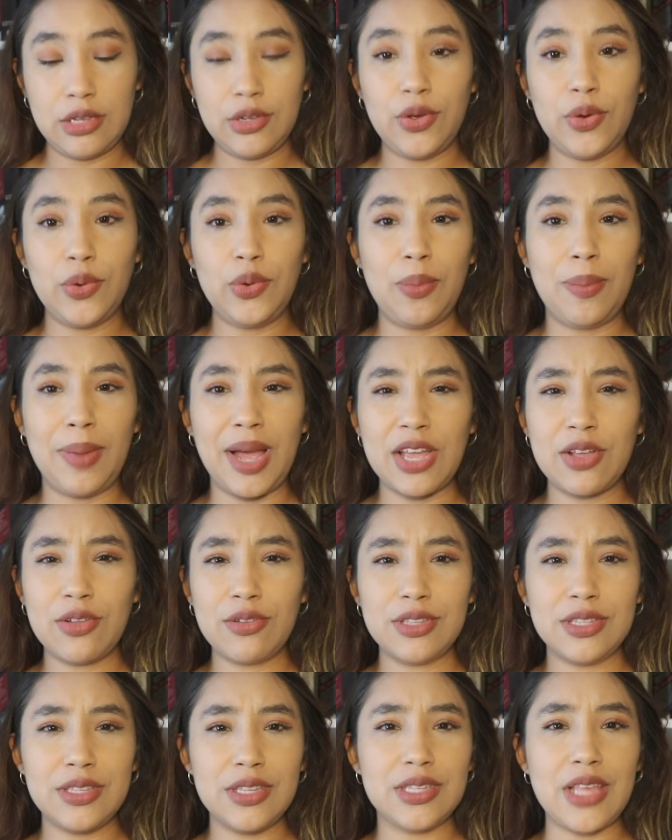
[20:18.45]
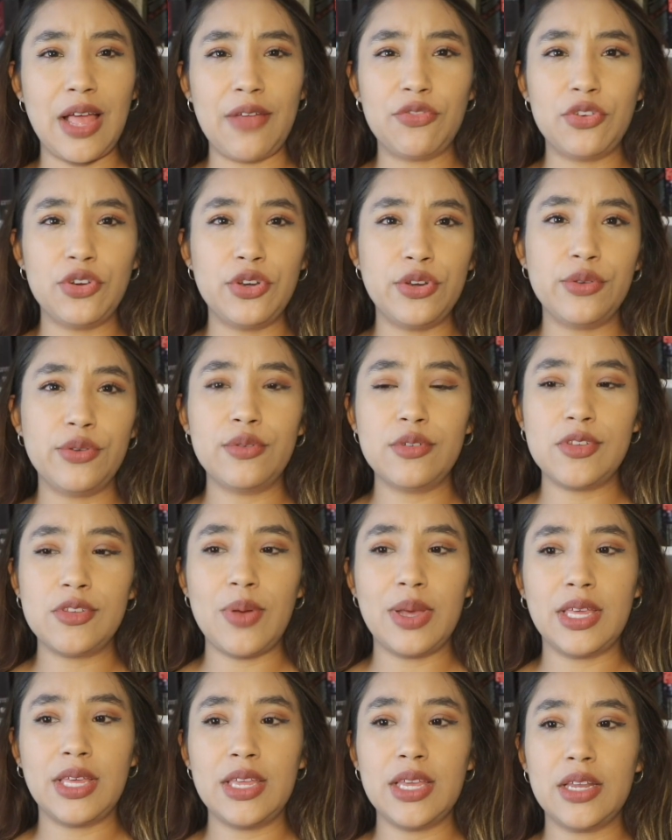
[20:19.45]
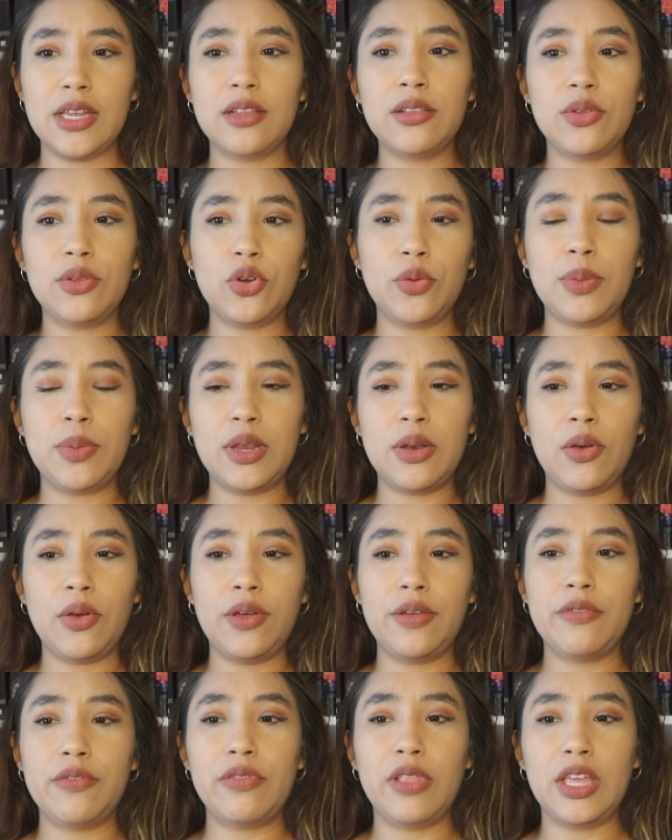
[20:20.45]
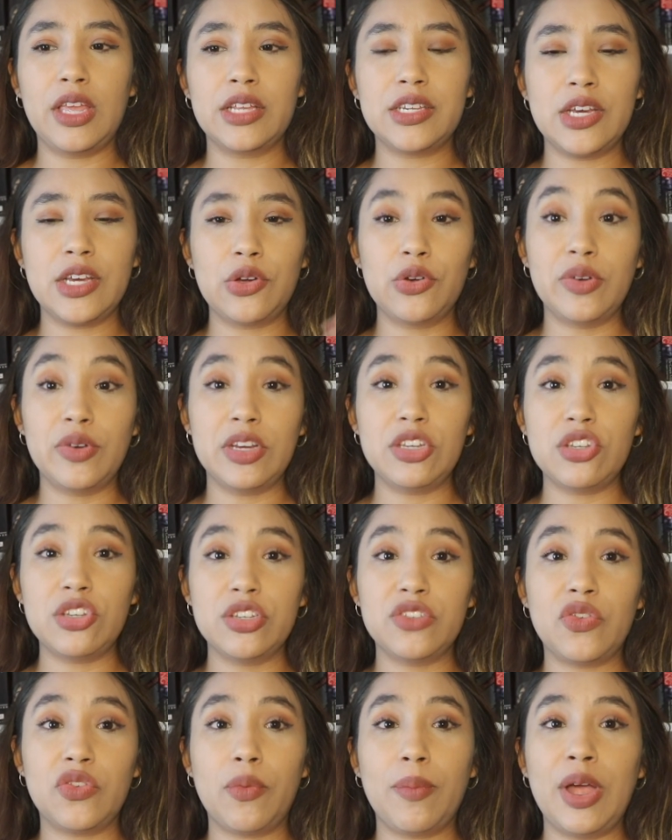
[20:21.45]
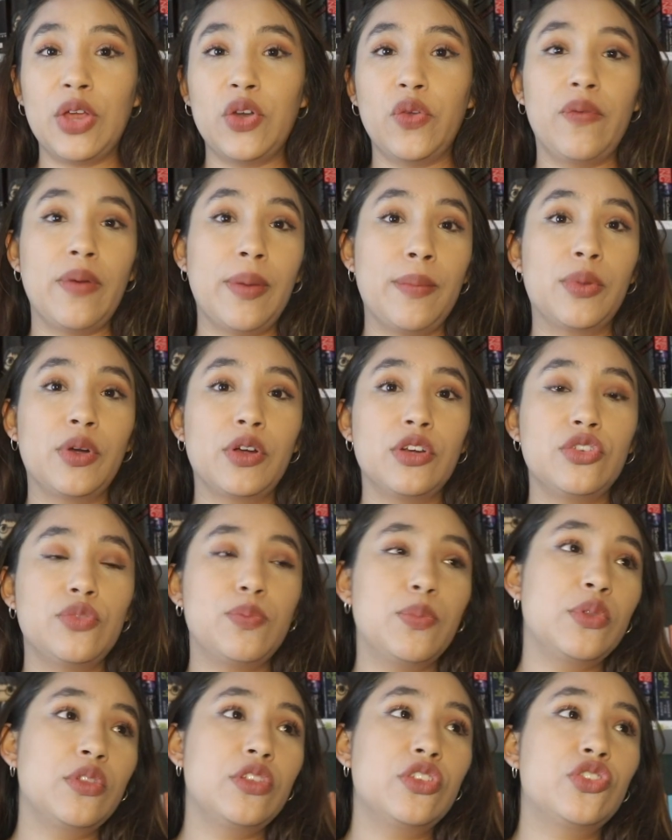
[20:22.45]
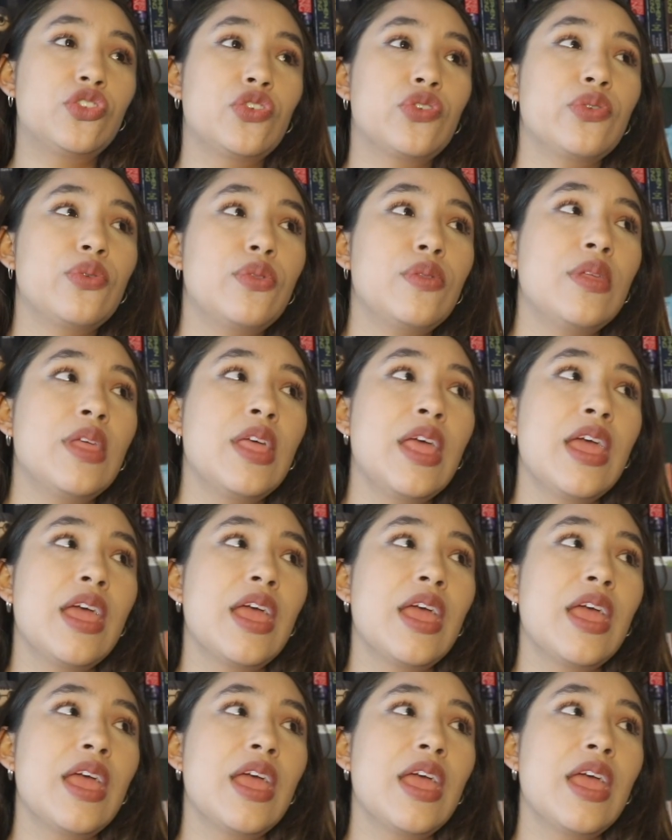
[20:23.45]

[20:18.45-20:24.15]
go to Michael's this afternoon so I can get a little bit of like decorations for my November bullet journal,